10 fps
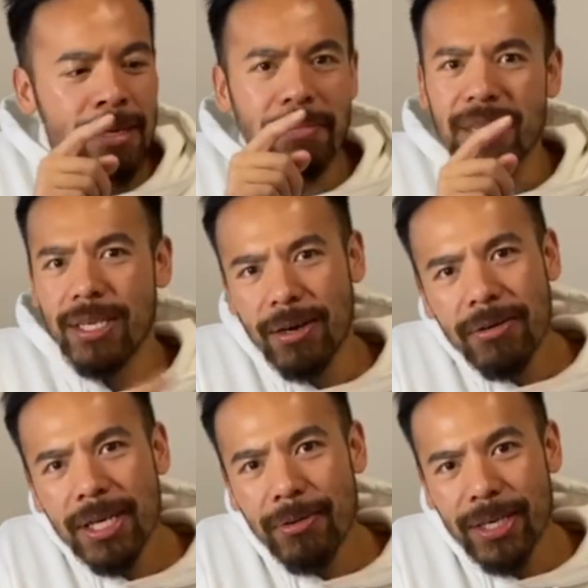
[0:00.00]
But the
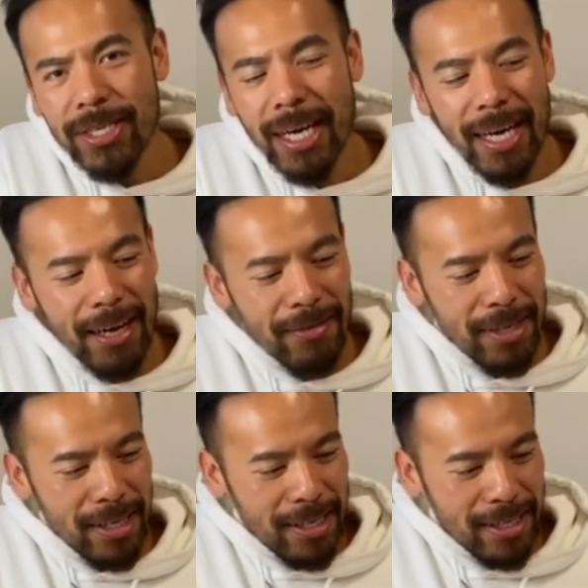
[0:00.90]
only question I have
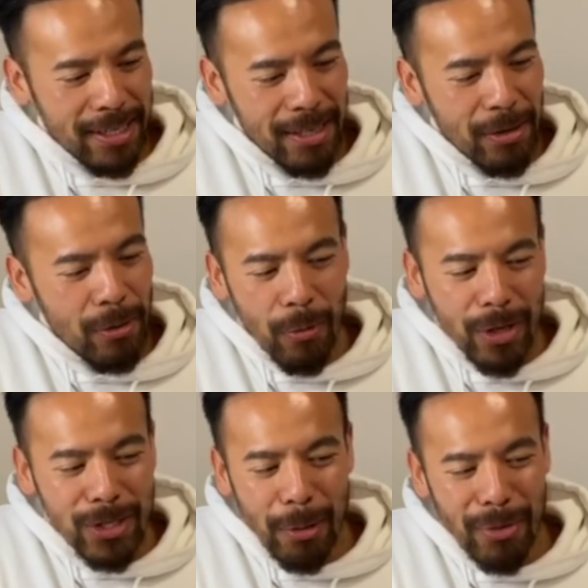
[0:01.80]
is,
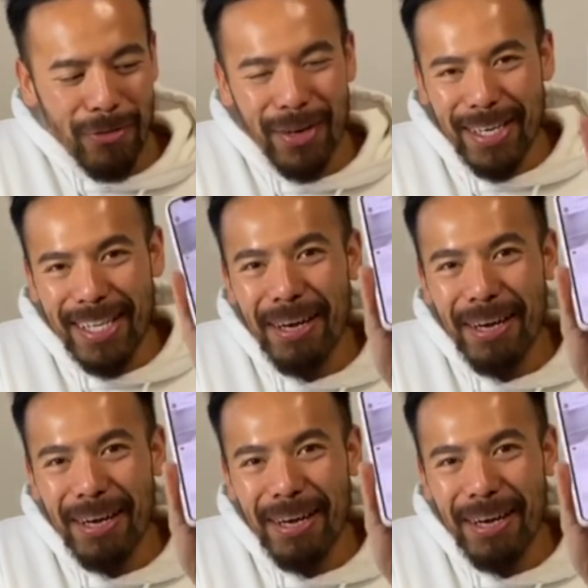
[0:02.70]
what's not perfect?